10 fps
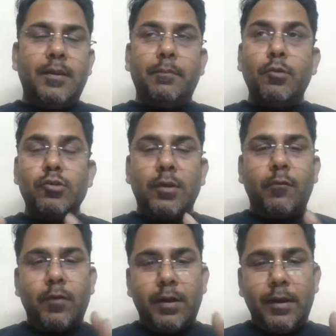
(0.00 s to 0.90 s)
the mutual
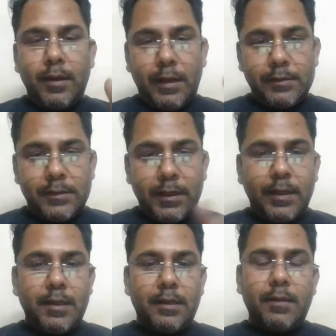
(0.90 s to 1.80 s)
fund are
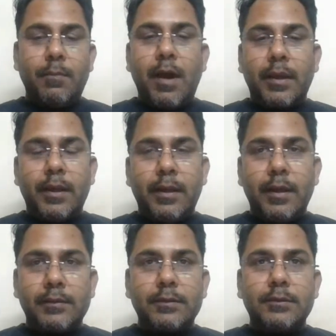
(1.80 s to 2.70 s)
there in the market
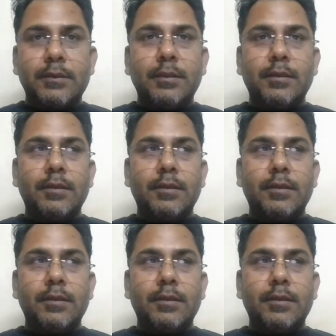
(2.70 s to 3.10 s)
existing